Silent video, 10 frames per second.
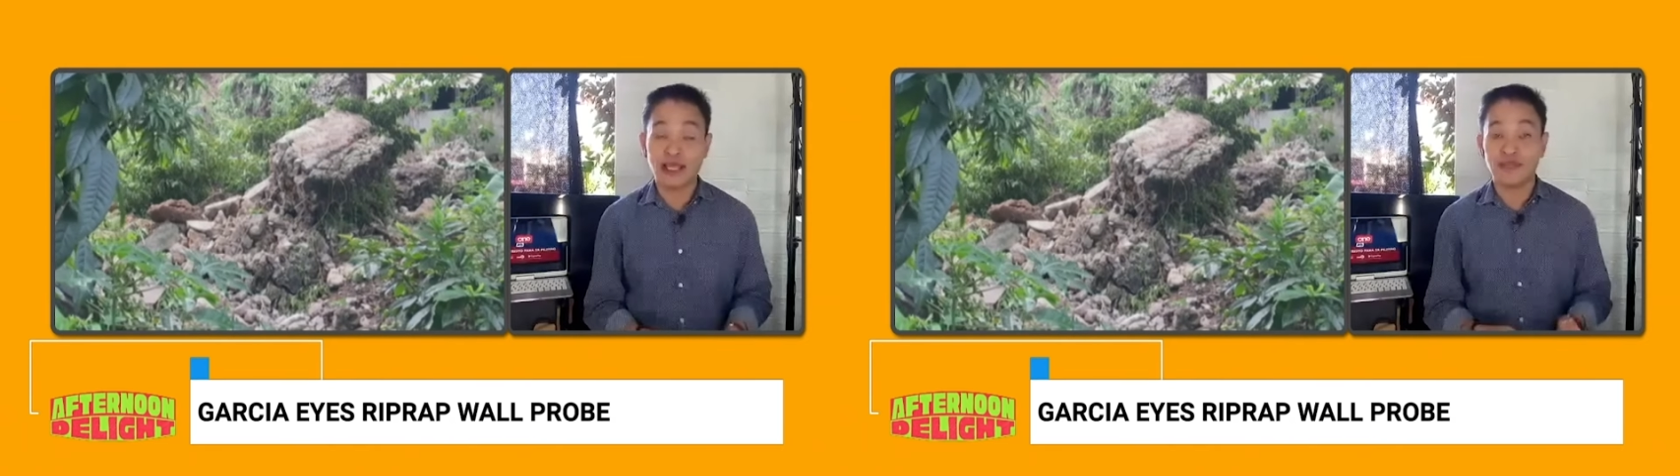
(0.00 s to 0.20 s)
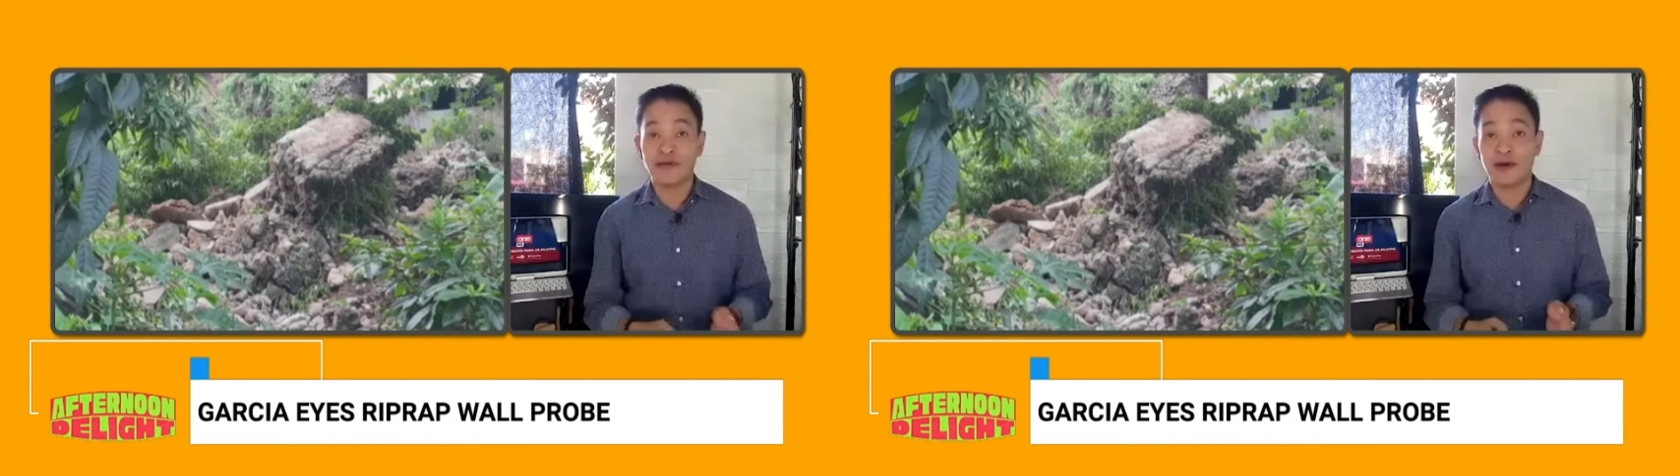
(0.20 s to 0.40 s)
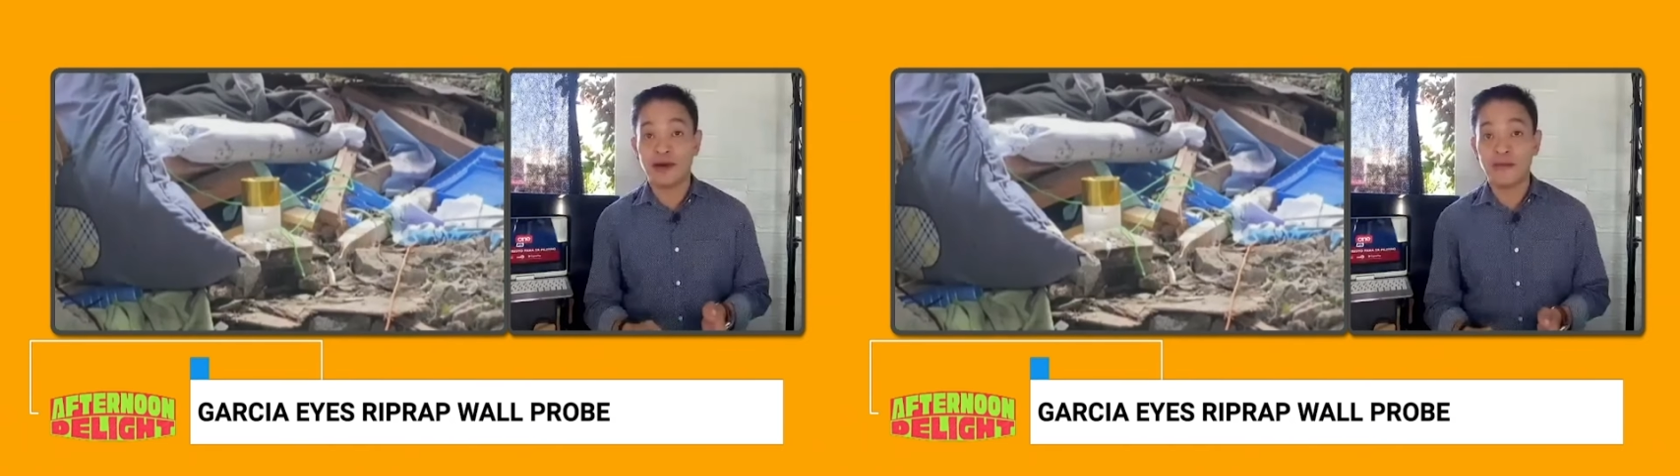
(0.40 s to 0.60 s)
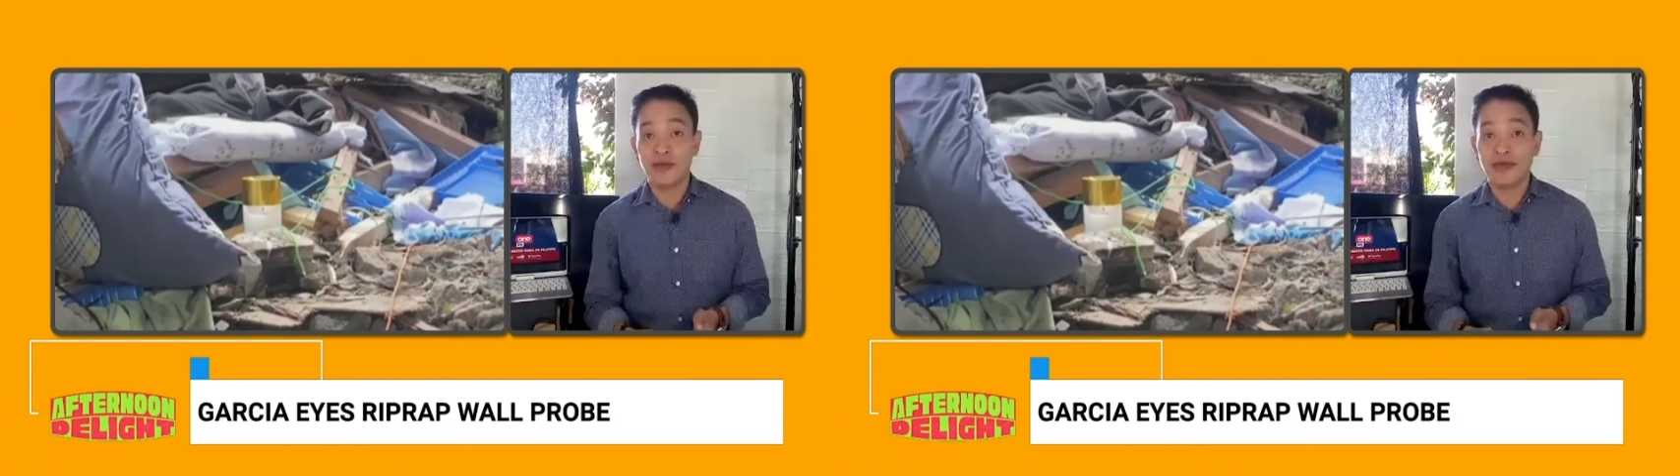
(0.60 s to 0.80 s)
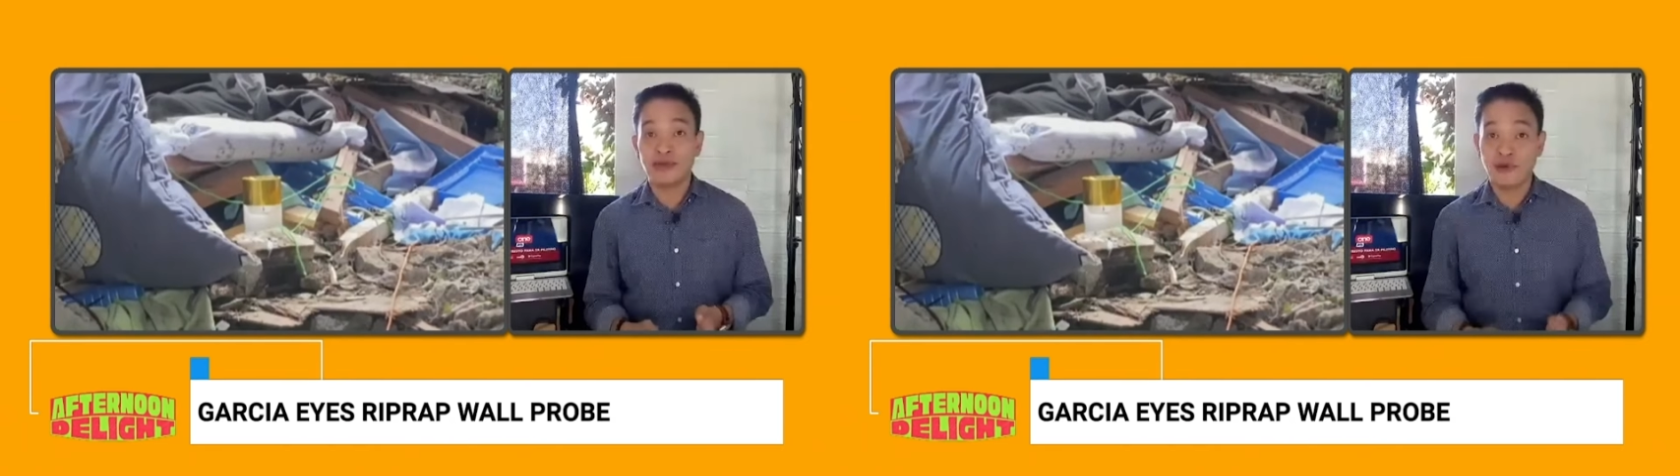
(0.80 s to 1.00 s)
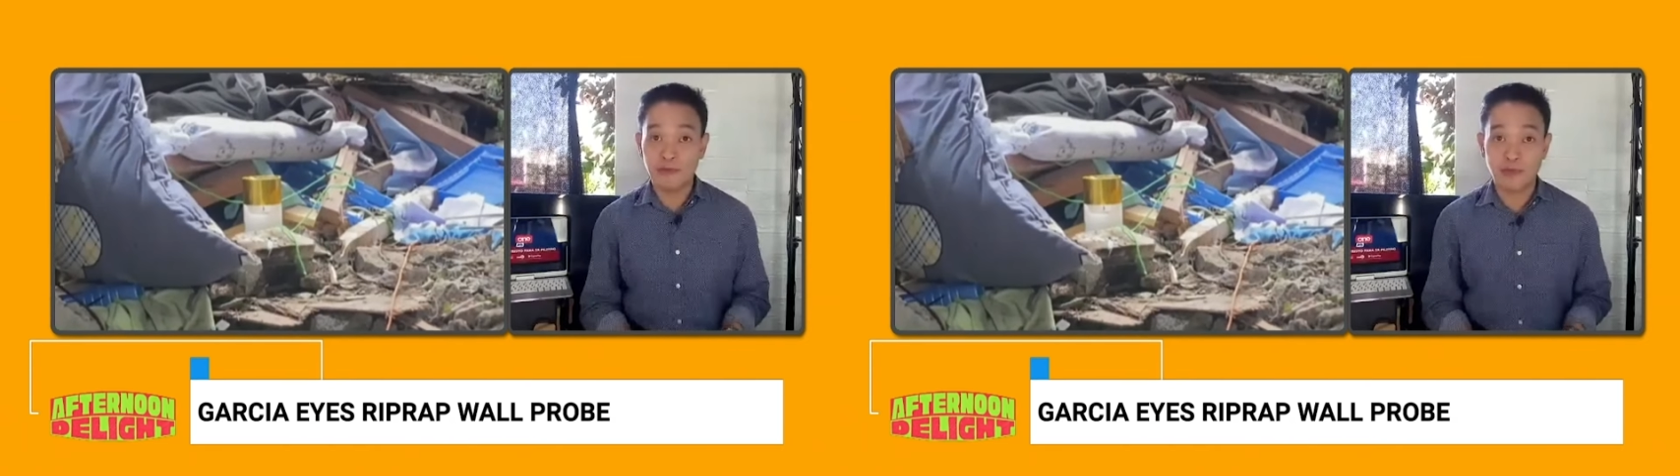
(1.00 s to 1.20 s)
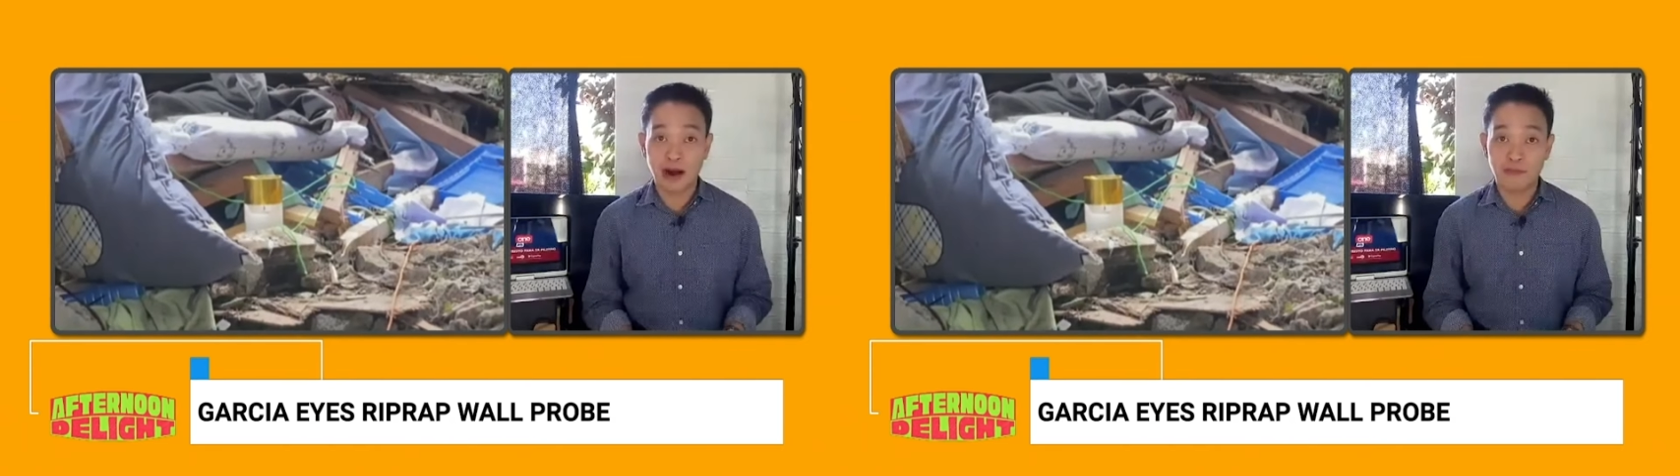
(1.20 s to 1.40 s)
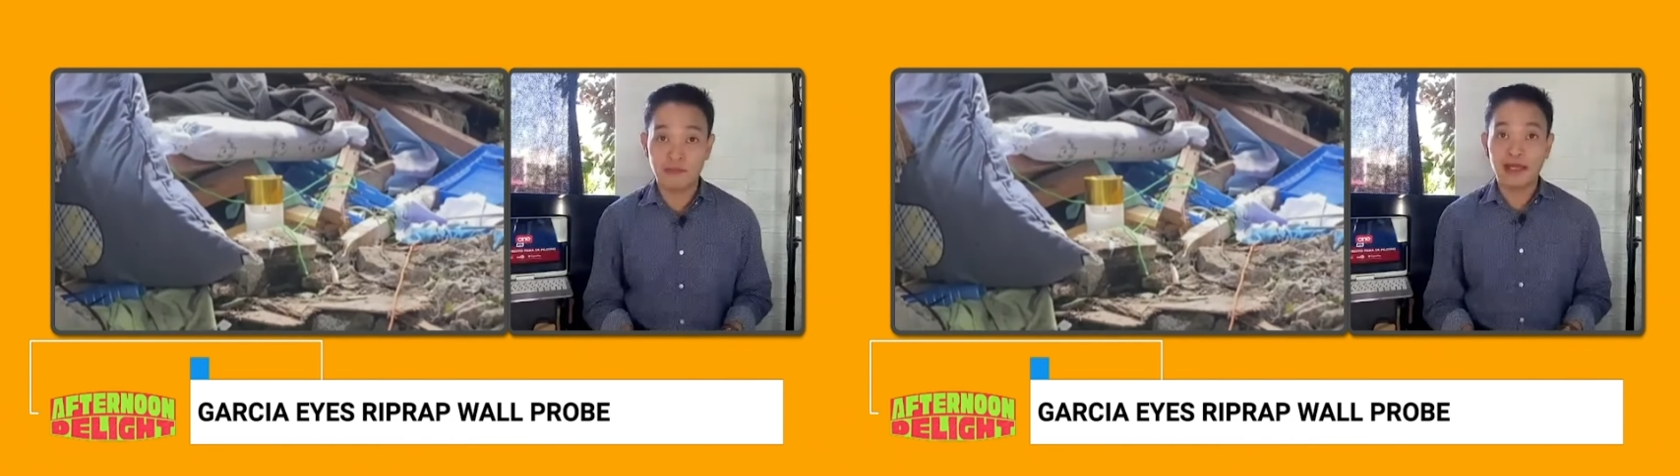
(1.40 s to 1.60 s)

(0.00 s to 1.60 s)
and the riprap,